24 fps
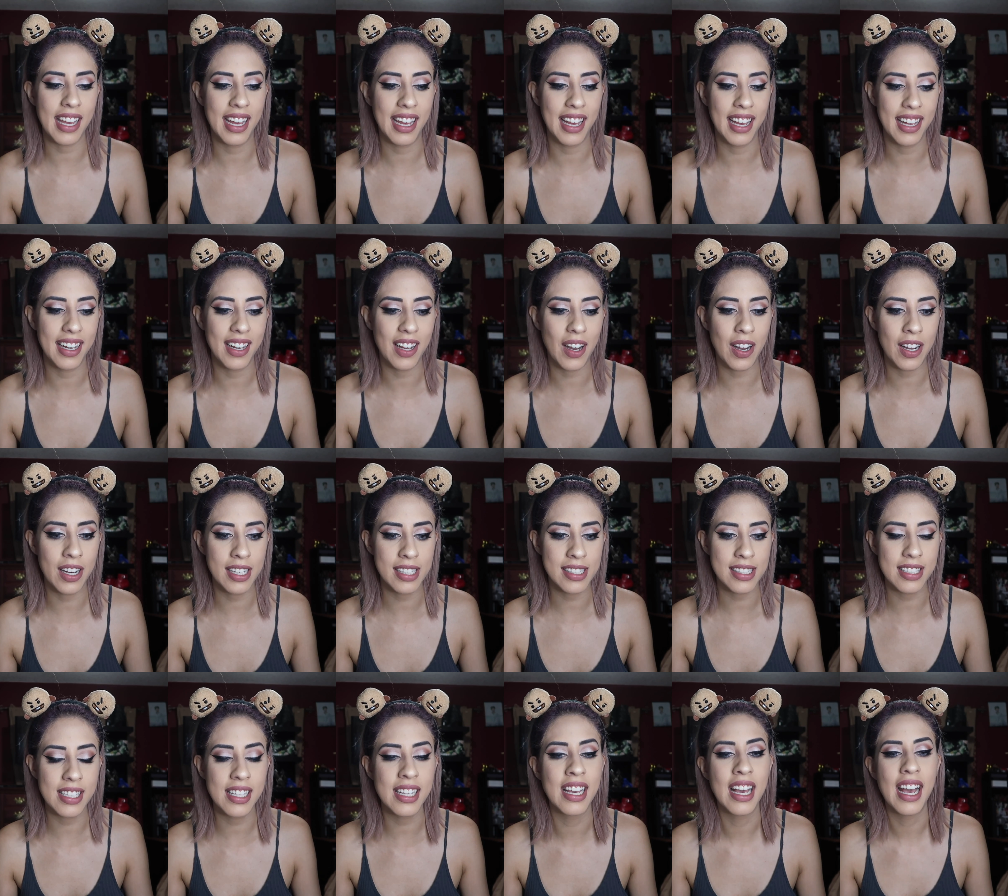And
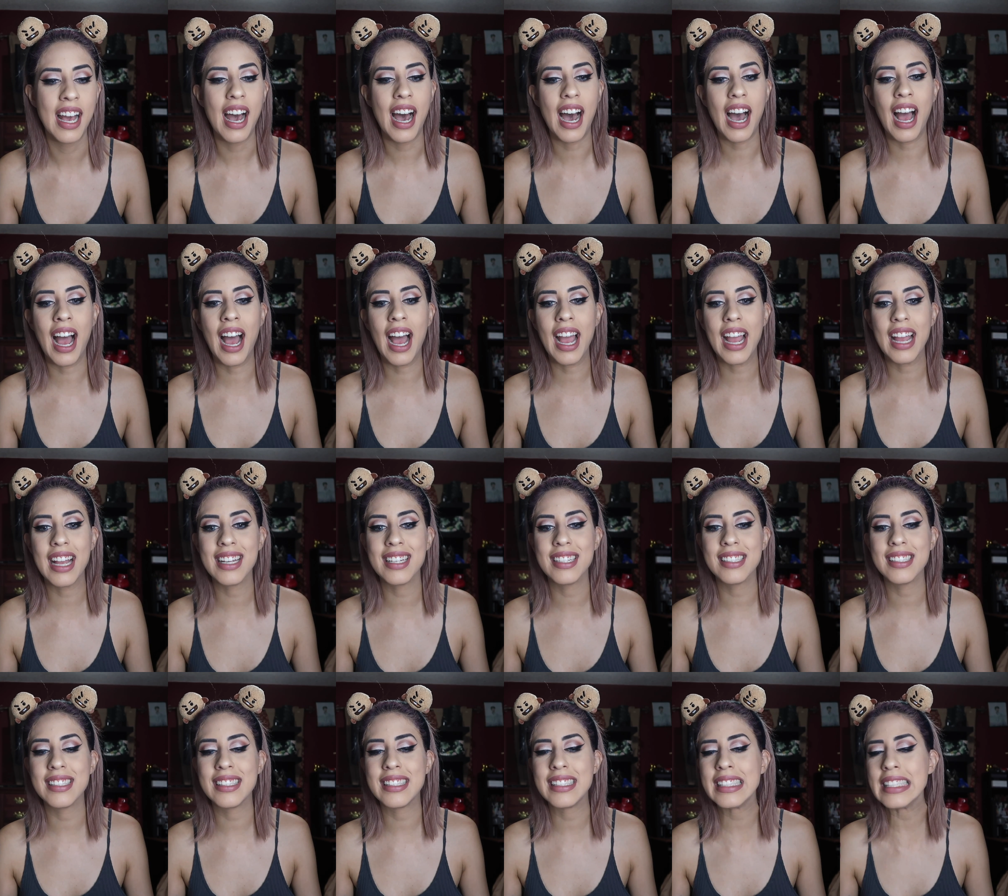honestly,
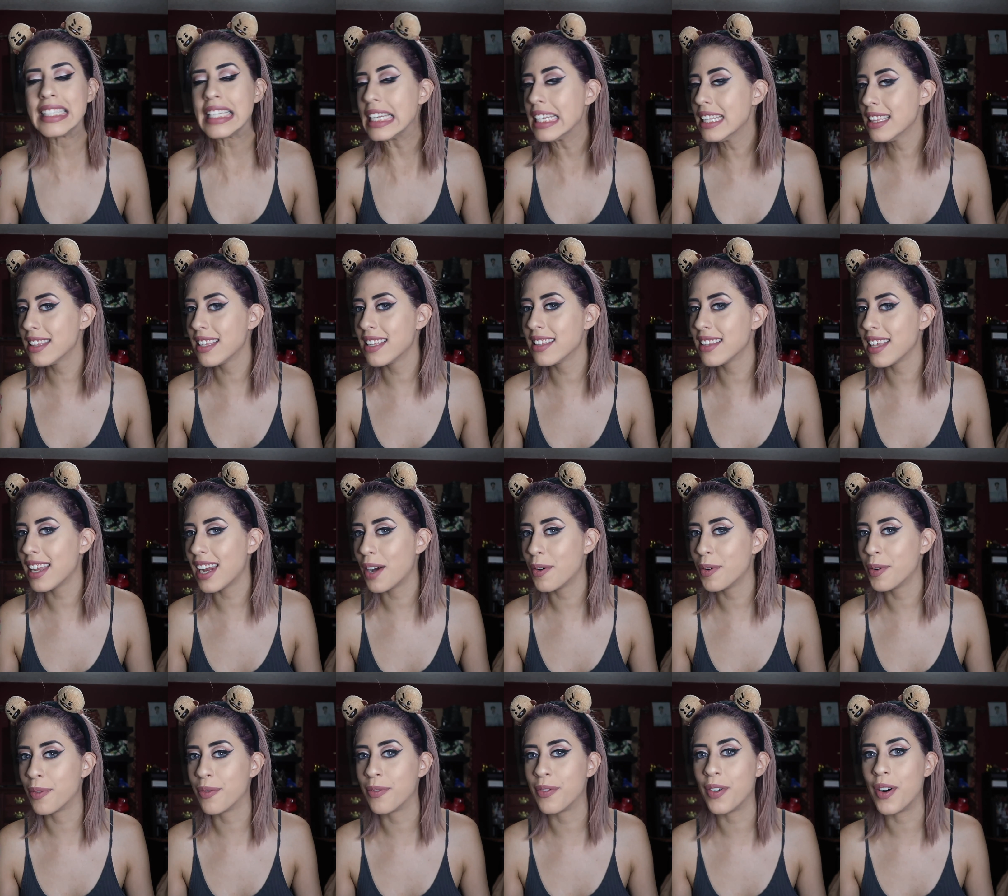I didn't think that I
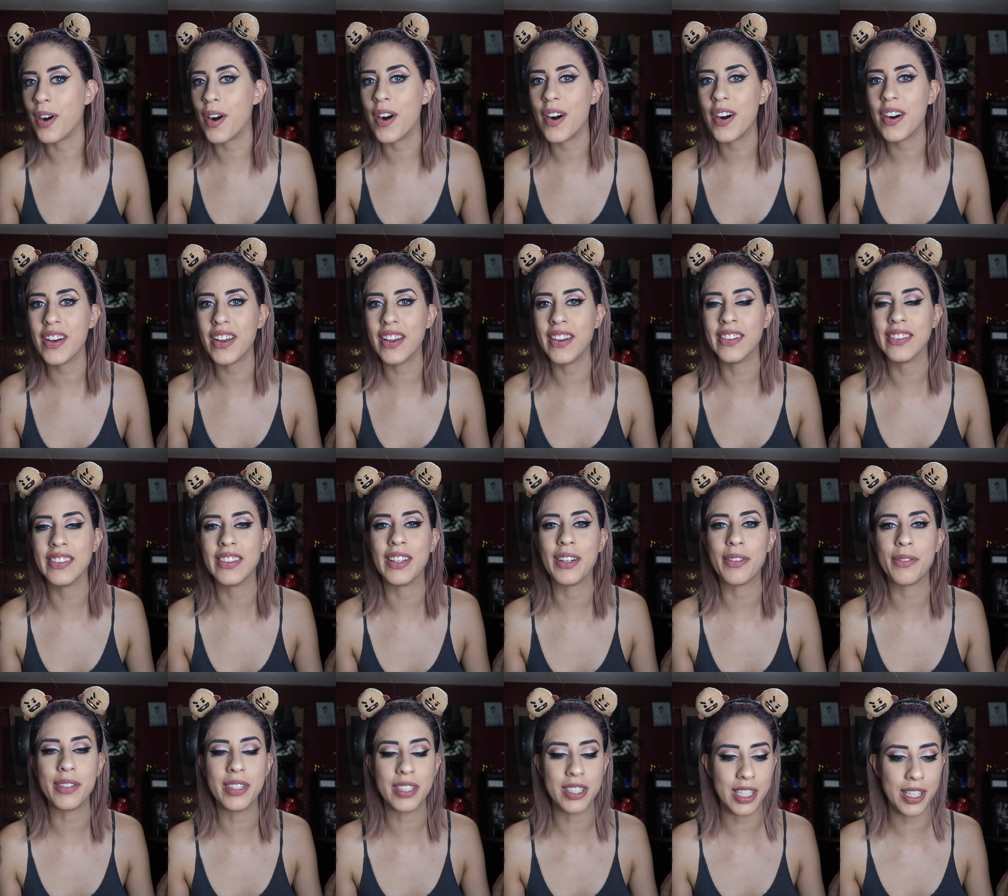would fall in
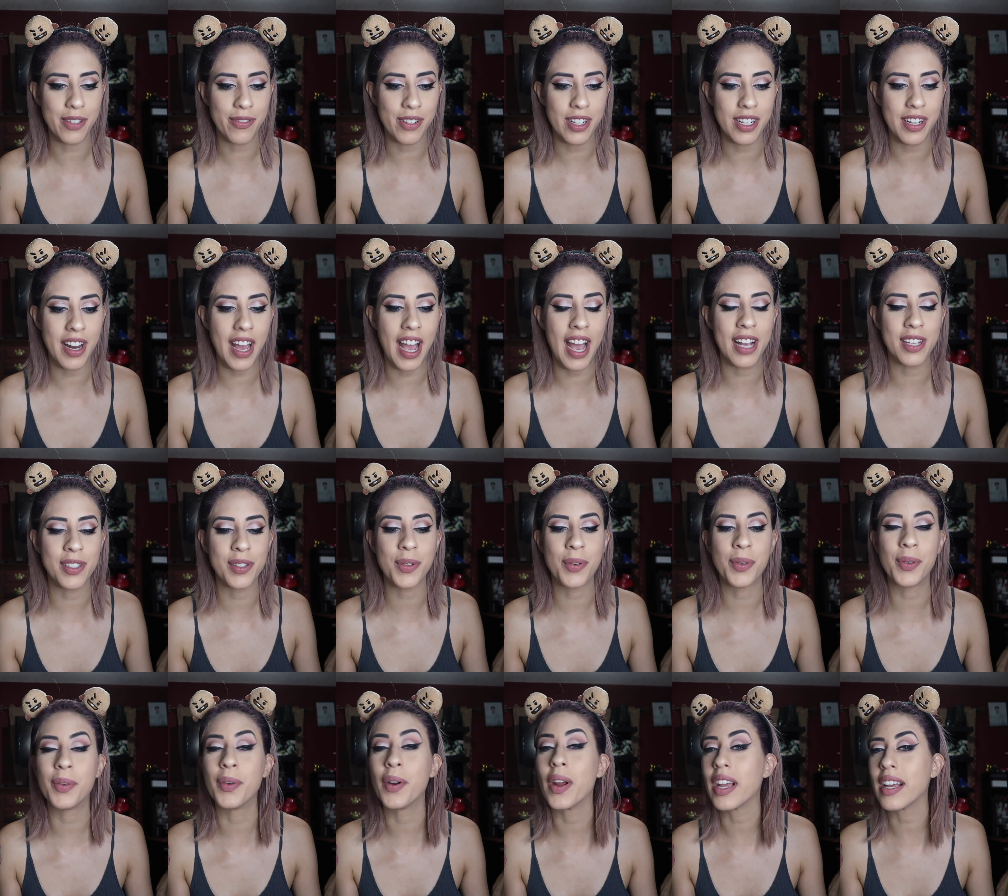love with Gfriend as
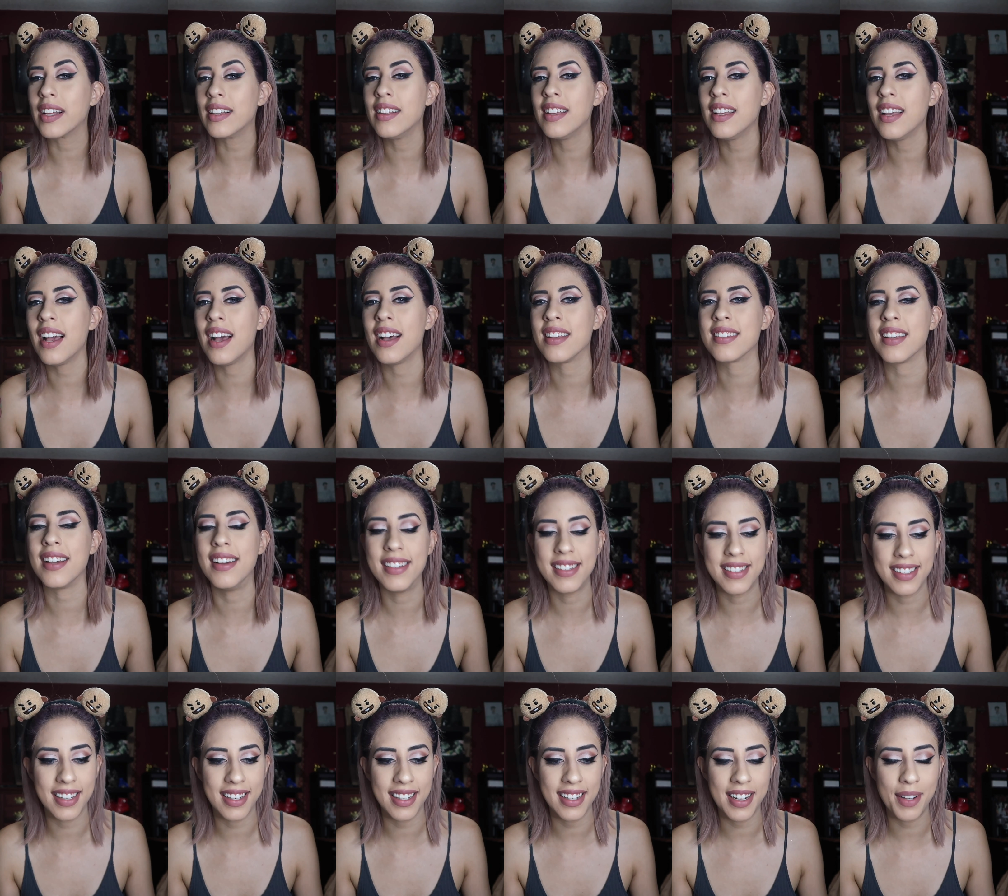quickly as I
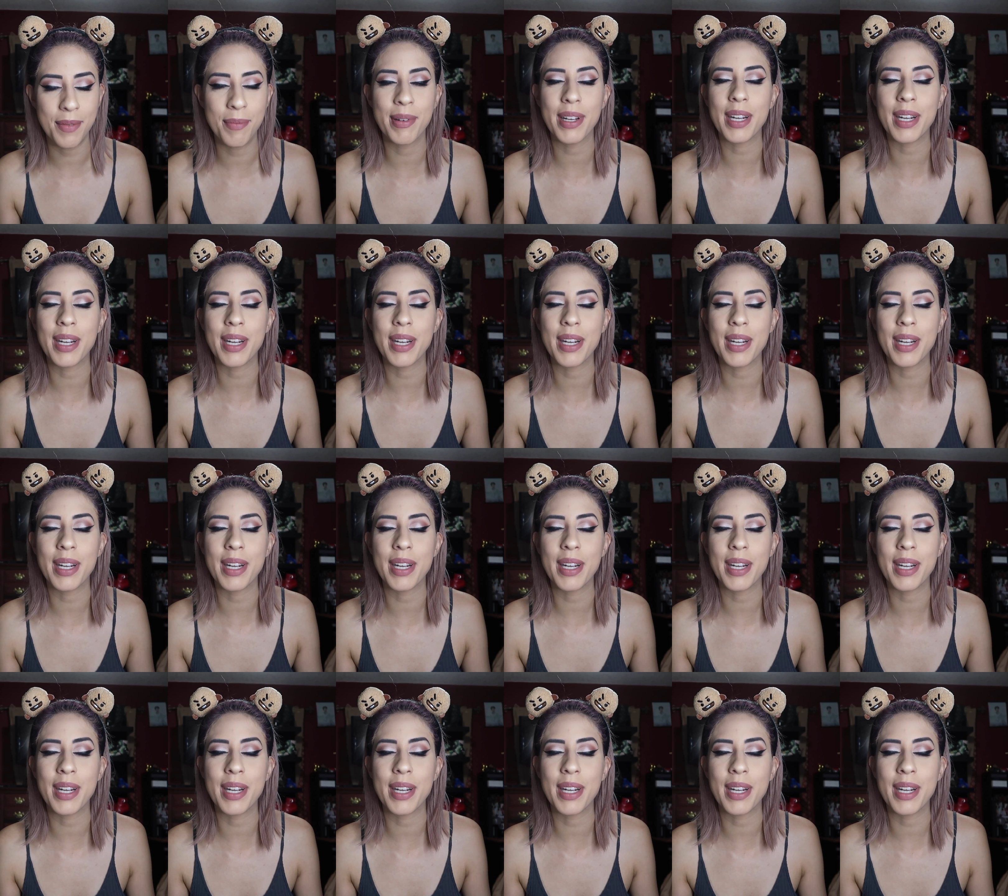did,